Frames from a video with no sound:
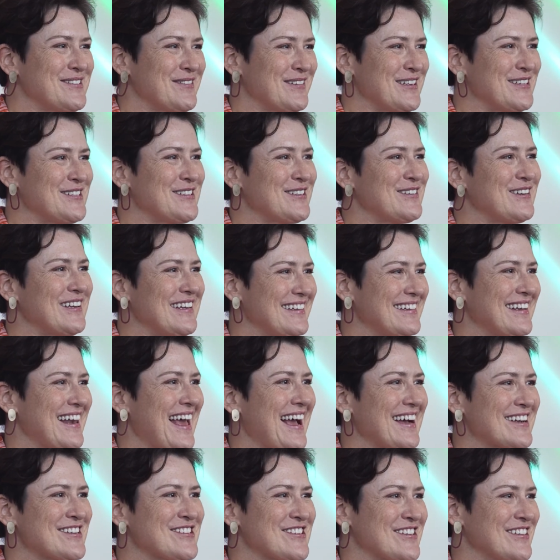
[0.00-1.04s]
when you do legal
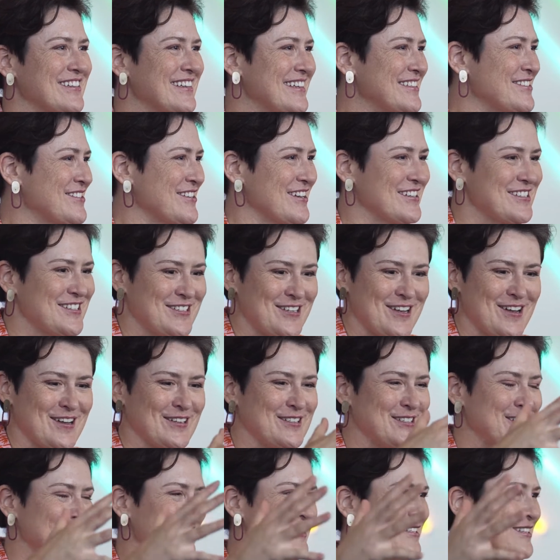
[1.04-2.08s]
action, it just
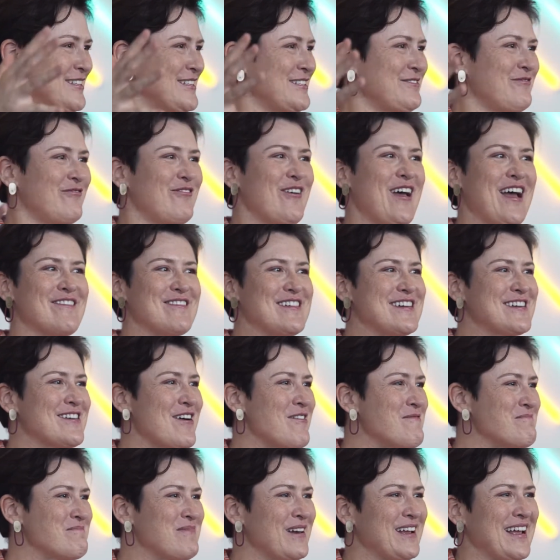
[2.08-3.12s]
turns into this very
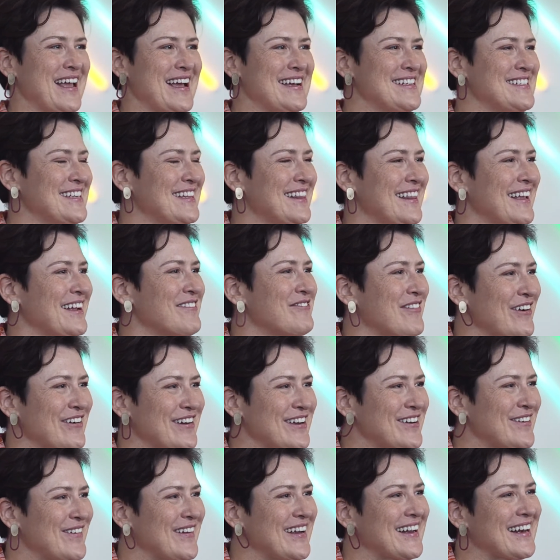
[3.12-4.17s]
complicated thing
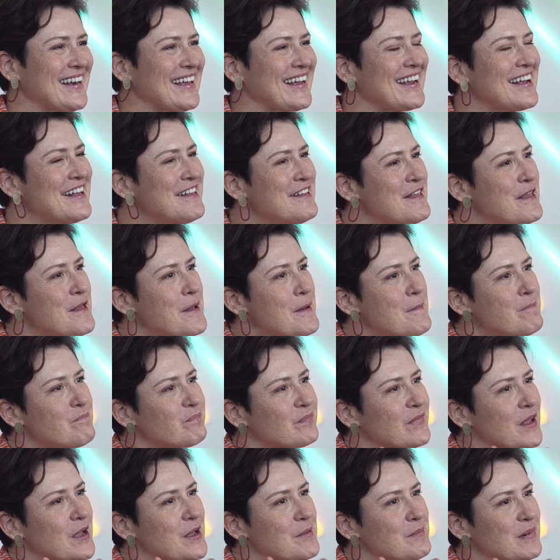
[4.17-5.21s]
very quickly.
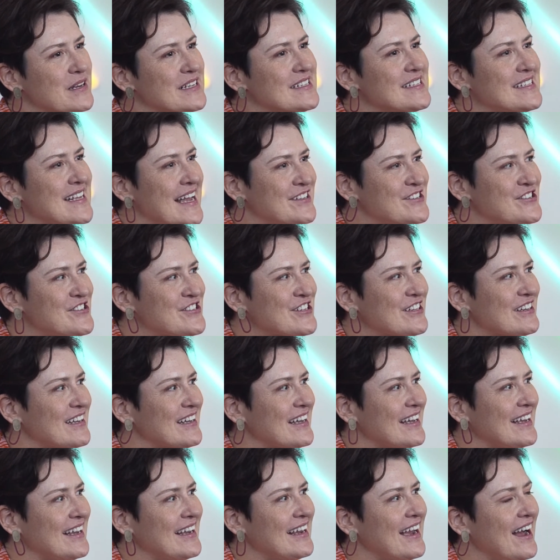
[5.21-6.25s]
But
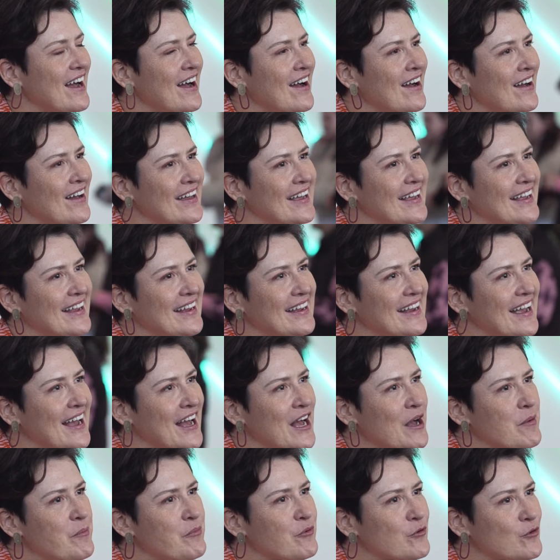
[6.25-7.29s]
essentially,
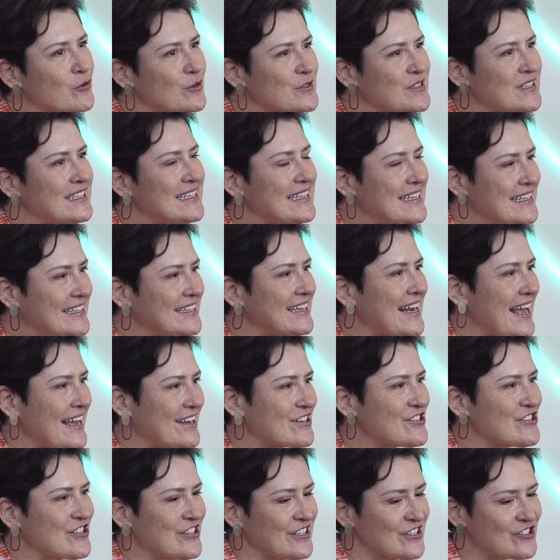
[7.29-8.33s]
I brought a legal
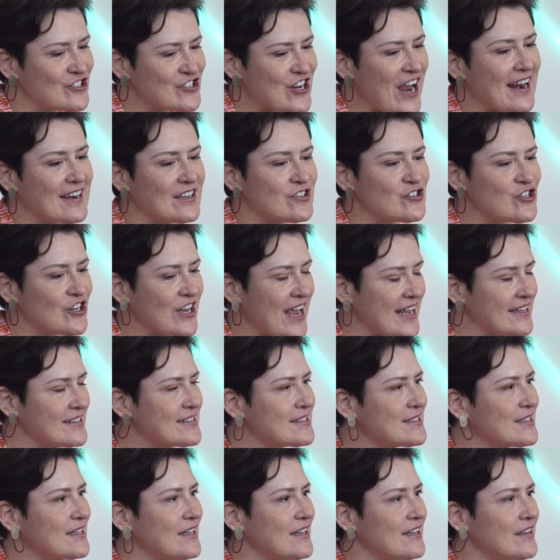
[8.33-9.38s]
action, a challenge
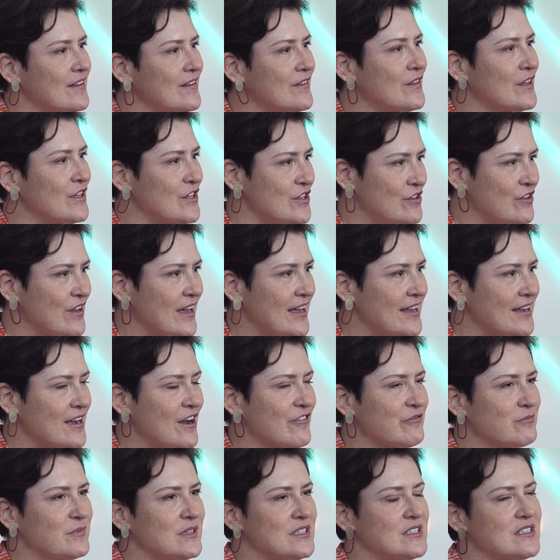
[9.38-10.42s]
against the UK
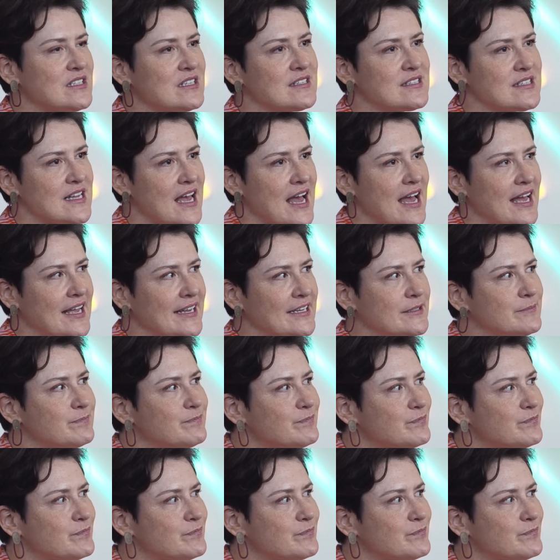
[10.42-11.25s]
government to say